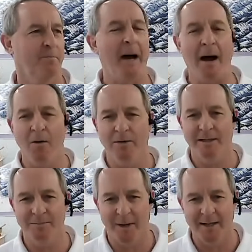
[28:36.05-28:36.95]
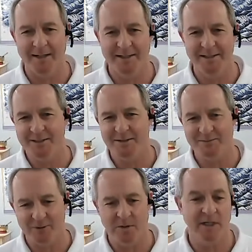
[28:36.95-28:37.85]
pounded my knees
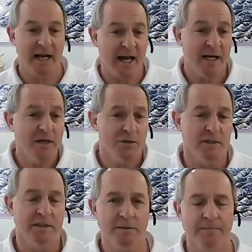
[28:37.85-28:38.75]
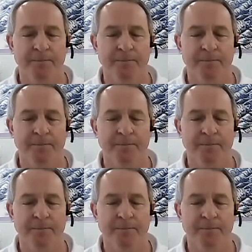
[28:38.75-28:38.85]
for years and had injuries.